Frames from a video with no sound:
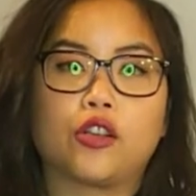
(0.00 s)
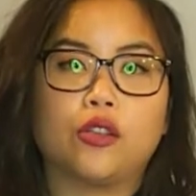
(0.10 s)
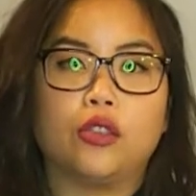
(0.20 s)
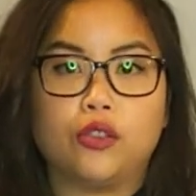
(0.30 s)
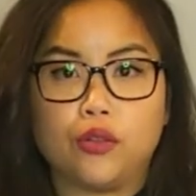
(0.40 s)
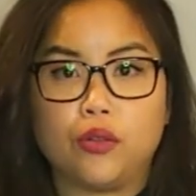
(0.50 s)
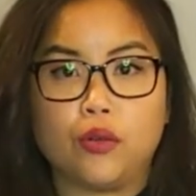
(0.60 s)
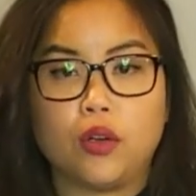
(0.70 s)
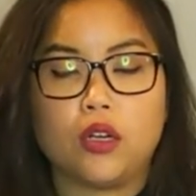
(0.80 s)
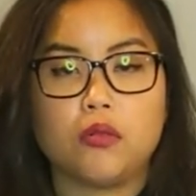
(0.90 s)
her to
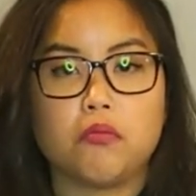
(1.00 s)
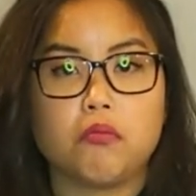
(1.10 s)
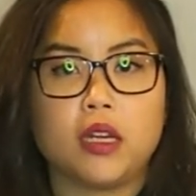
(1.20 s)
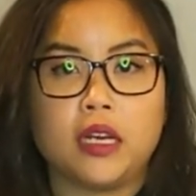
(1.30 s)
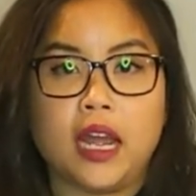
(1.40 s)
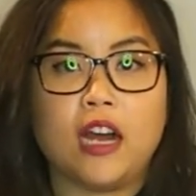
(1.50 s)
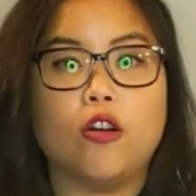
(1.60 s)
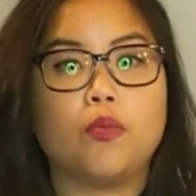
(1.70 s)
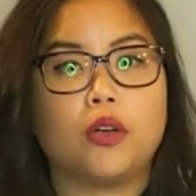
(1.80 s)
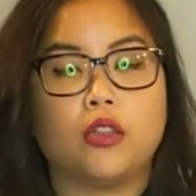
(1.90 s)
do and
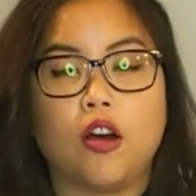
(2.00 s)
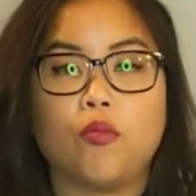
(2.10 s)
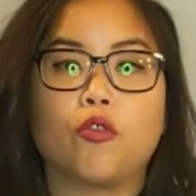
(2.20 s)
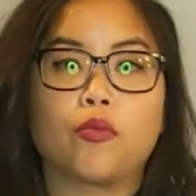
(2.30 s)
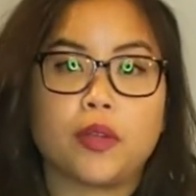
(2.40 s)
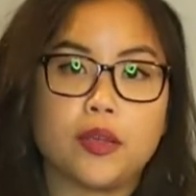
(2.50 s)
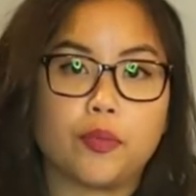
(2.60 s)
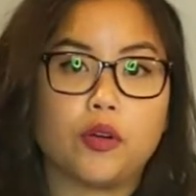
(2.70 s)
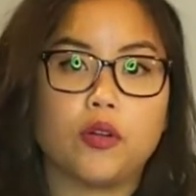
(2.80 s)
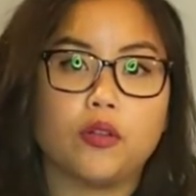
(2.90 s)
help a lot more
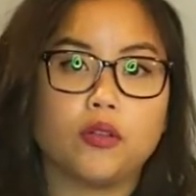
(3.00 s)
people.